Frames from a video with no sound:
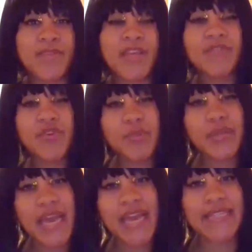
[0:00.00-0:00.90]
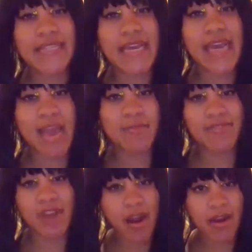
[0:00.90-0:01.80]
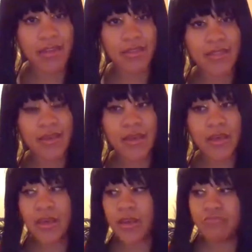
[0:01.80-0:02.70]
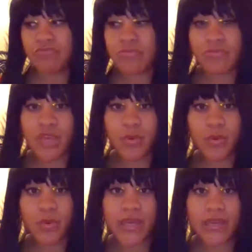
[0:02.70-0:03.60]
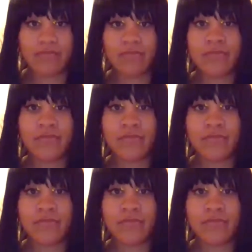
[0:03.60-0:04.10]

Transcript: If you play into the game of darkness, it will win.